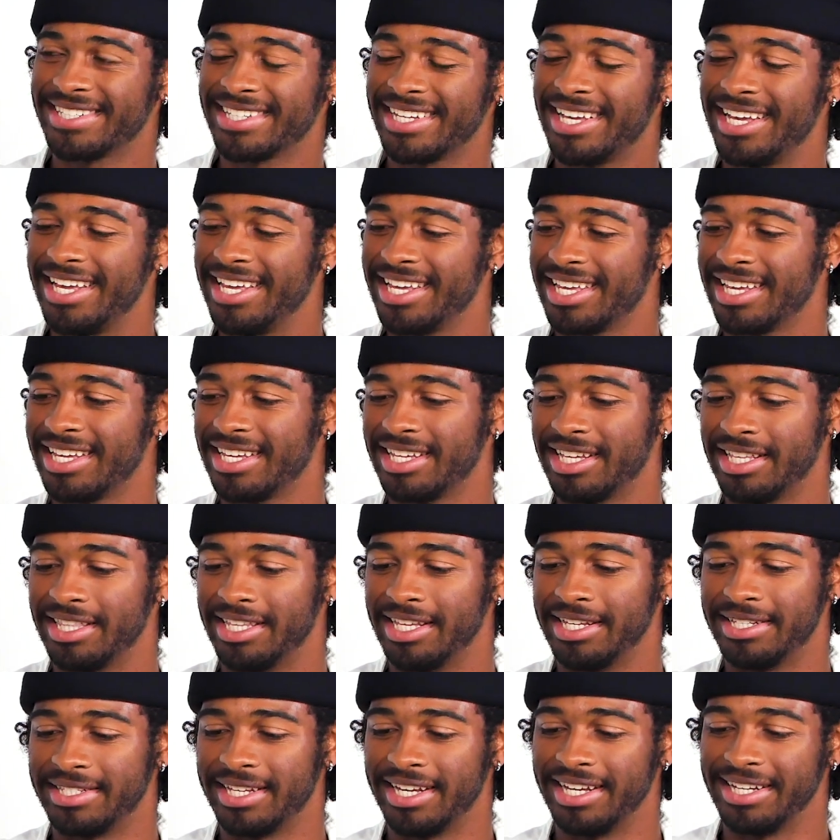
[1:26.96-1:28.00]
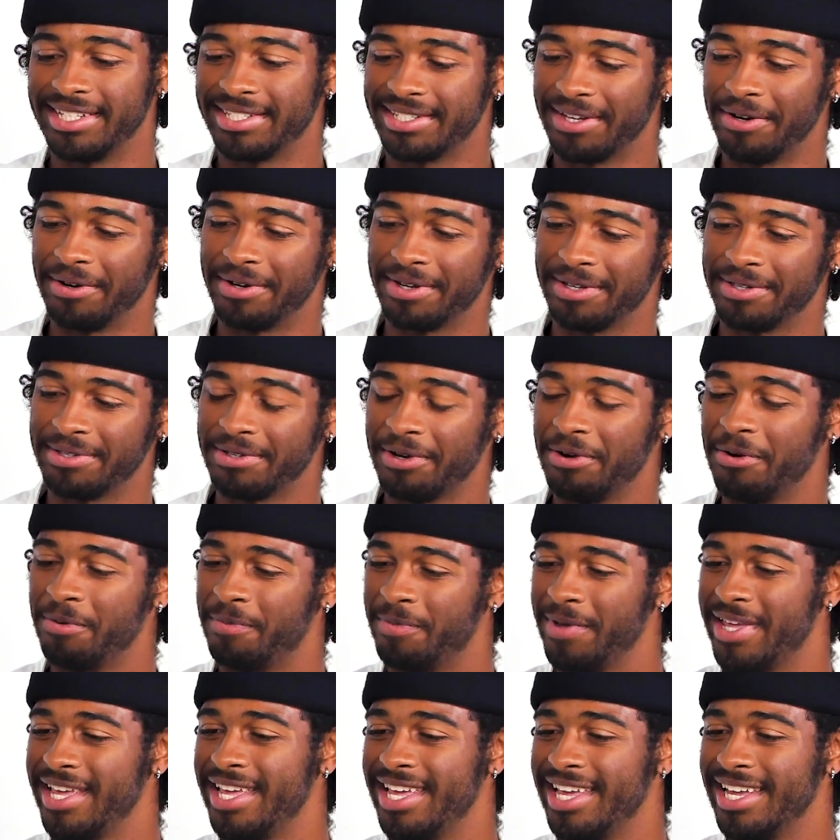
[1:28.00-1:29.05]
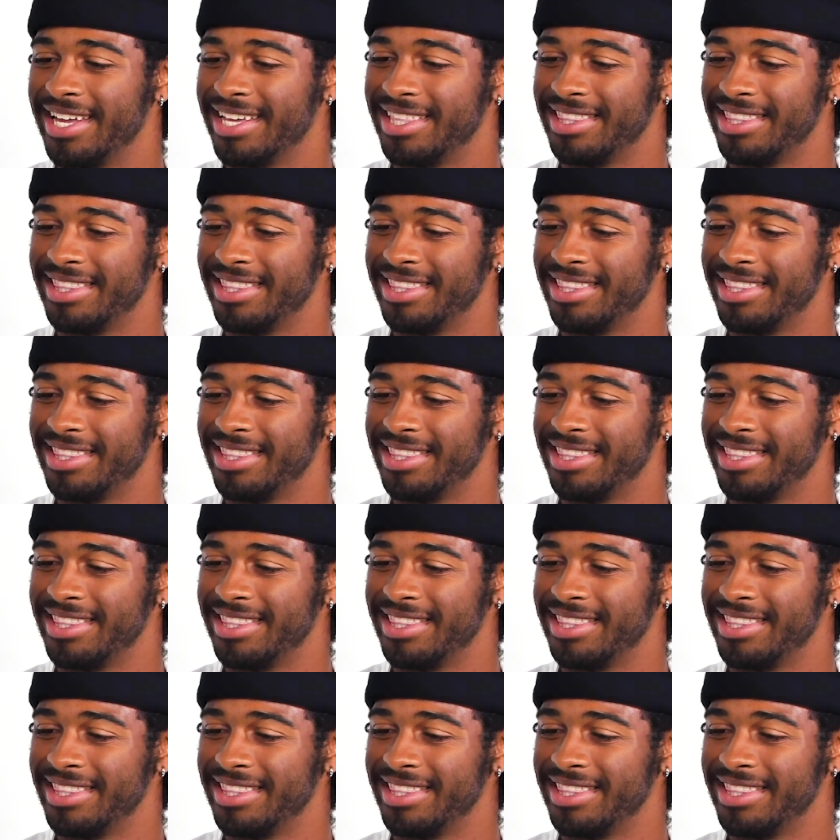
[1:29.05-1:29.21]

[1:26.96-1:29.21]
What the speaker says: Just, like, and they say it's so big,